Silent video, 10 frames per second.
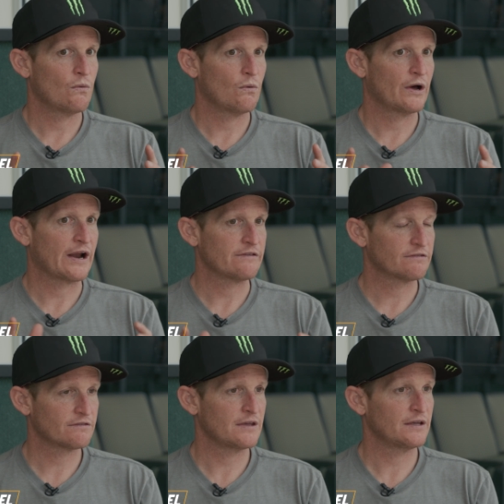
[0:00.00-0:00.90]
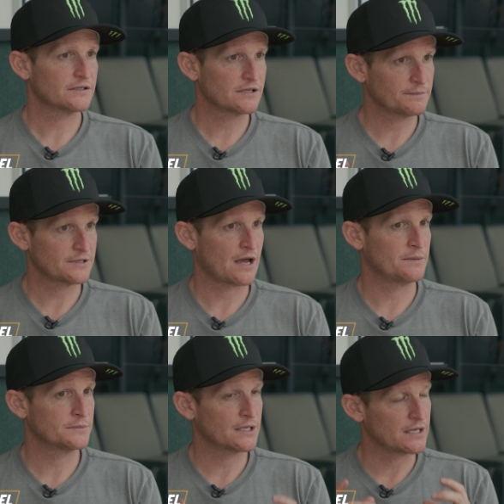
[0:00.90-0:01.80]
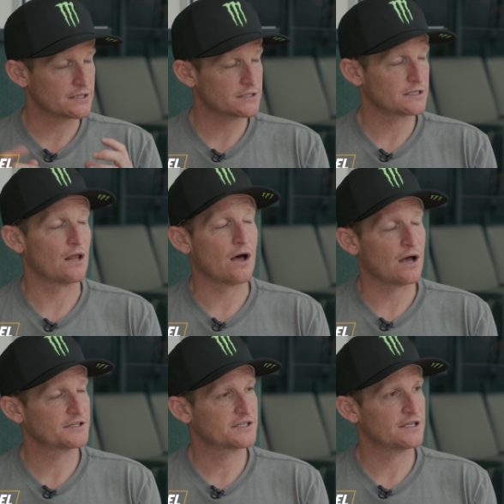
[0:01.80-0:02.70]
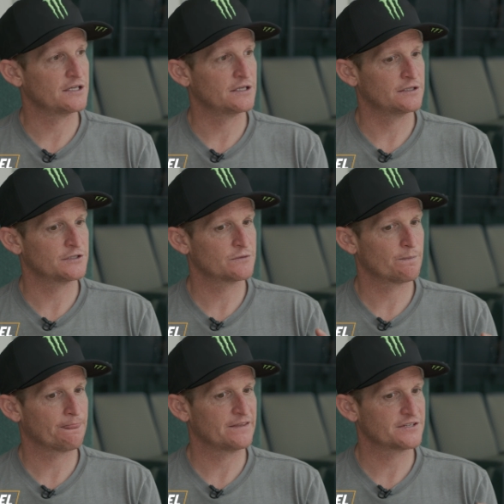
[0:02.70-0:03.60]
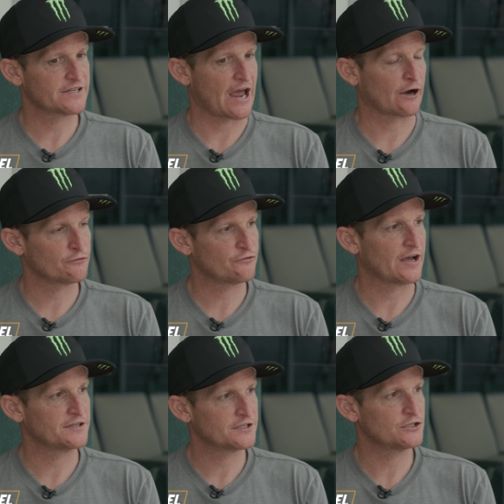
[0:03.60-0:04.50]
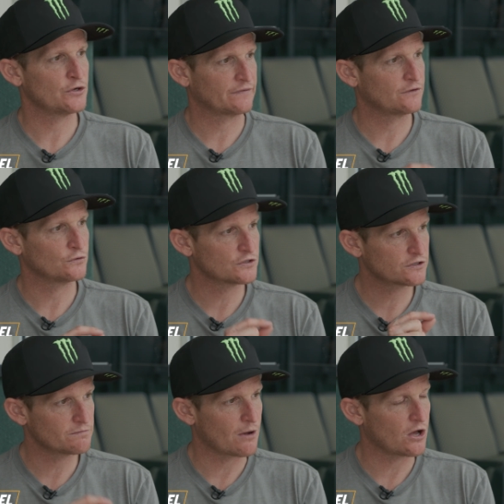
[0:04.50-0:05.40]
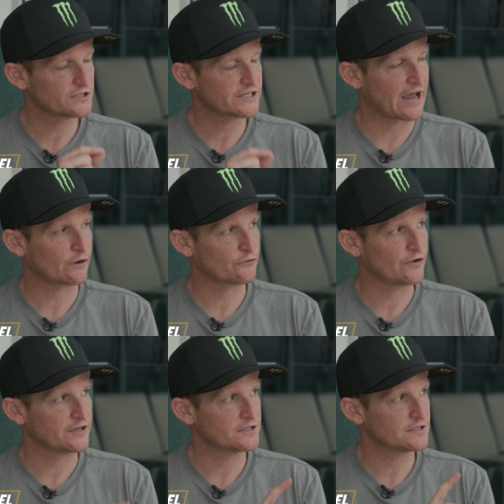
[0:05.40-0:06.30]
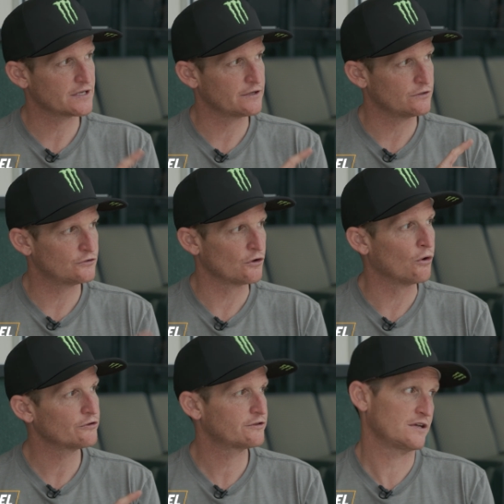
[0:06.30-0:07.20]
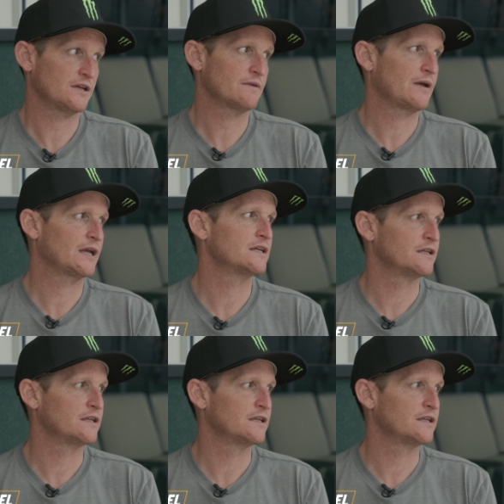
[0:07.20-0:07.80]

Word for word: what I think sometimes gets lost is the sacrifices you have those small sacrifices that you don't think make a